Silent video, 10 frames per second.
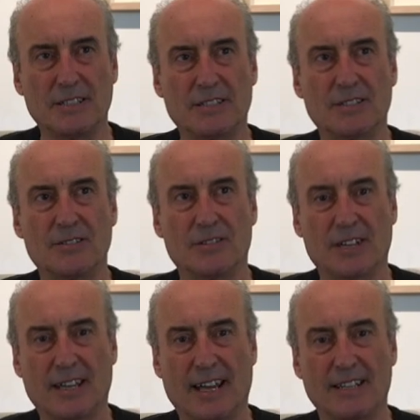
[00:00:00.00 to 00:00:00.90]
is not
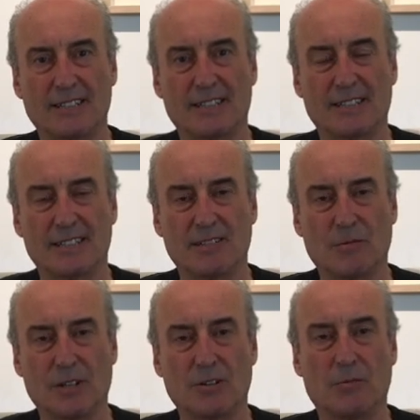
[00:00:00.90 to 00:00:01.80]
the case
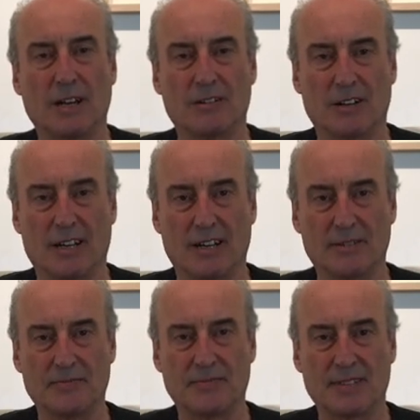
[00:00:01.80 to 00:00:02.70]
when you're buying
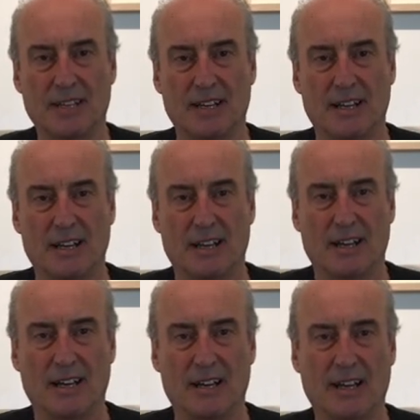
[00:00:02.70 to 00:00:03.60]
online.
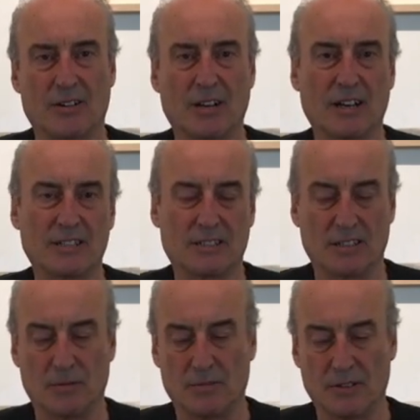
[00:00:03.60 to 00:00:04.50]
And I'm going to list a
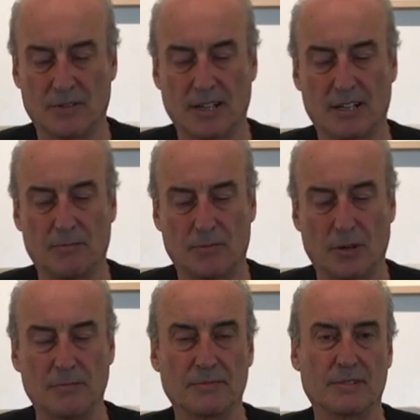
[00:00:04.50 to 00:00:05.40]
number of kind of
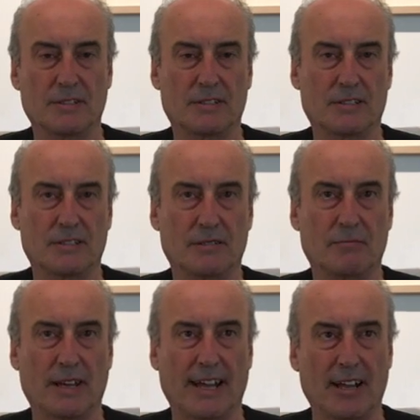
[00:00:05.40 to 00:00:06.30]
problems that
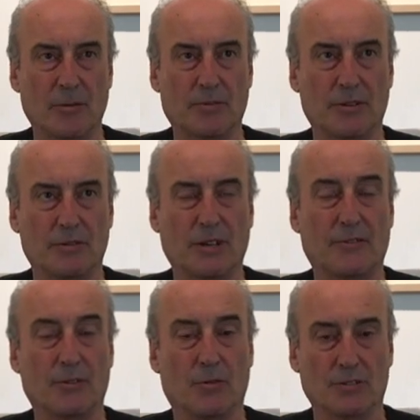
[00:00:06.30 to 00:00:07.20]
may help you
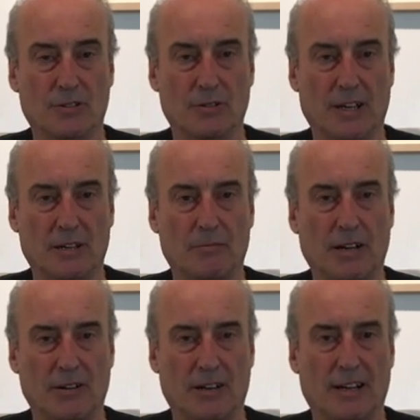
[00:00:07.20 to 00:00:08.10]
if you want to go ahead and
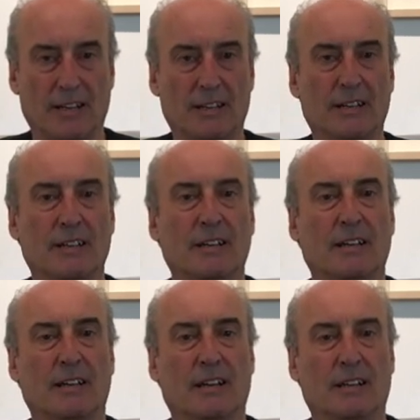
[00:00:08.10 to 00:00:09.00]
buy online
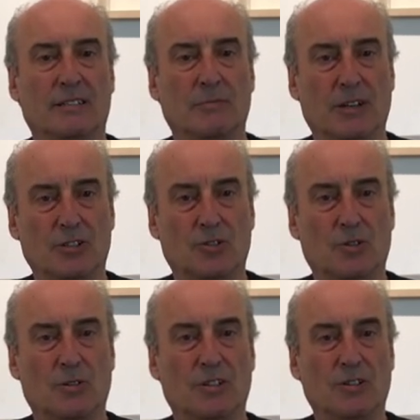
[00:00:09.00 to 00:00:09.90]
to make
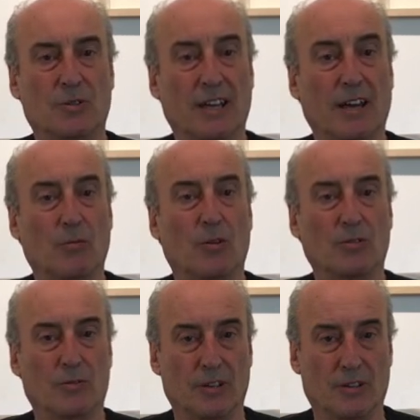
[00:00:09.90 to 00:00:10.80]
sure that you get
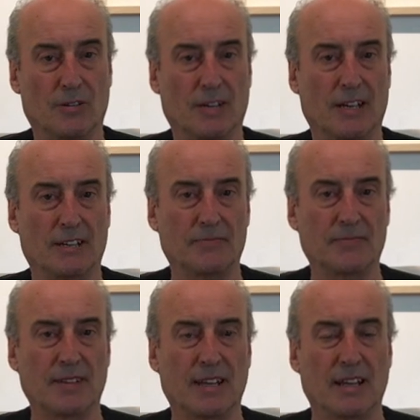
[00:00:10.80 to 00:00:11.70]
what you think you're
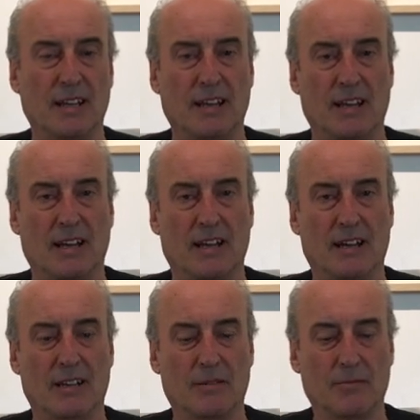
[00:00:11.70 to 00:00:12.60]
getting.
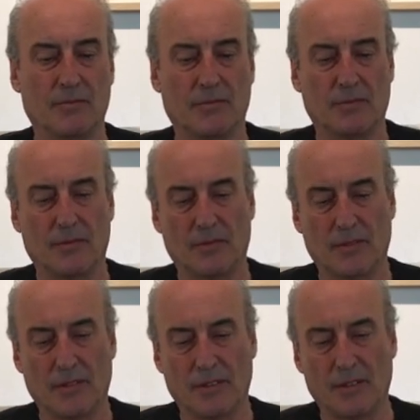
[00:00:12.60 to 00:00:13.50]

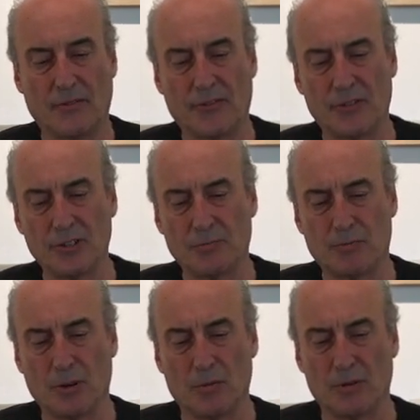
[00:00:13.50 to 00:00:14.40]
The first
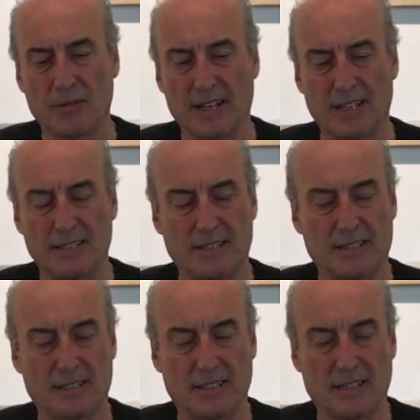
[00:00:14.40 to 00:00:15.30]
problem
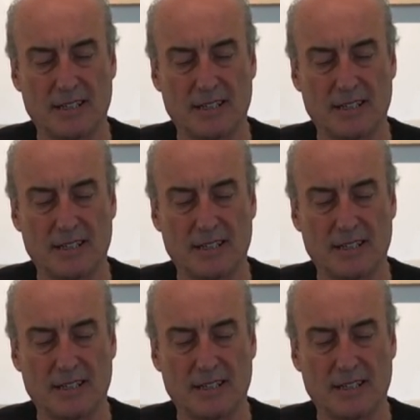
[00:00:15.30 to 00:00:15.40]
is